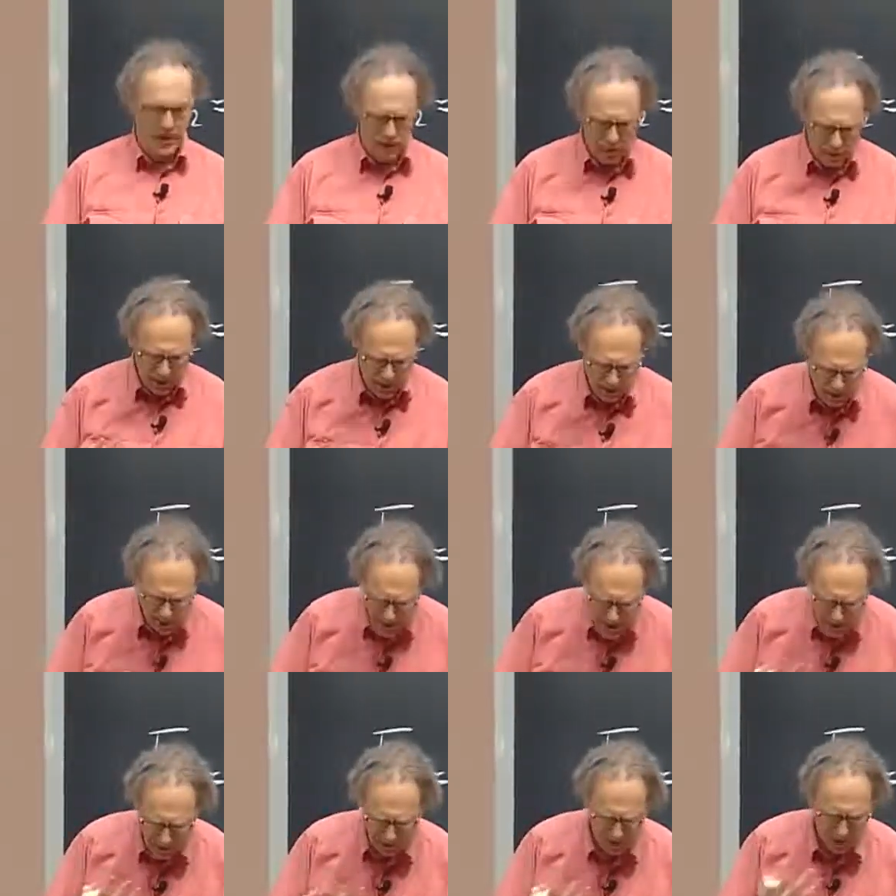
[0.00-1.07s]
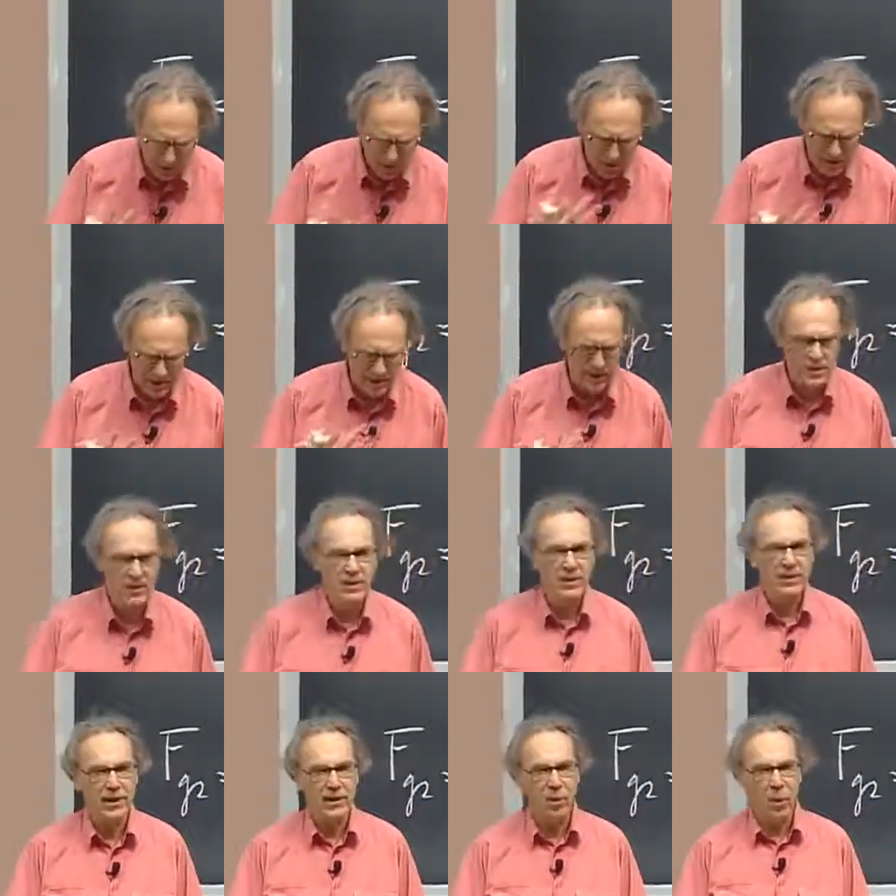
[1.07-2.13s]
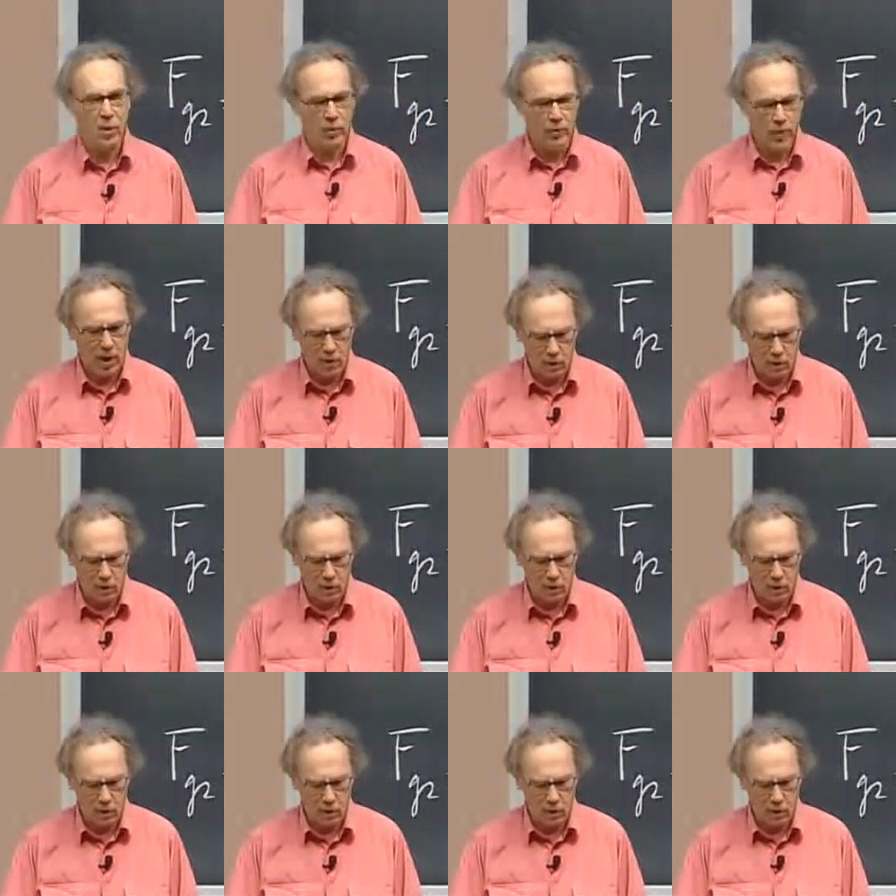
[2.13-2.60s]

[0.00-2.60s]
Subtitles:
it's really electric forces that hold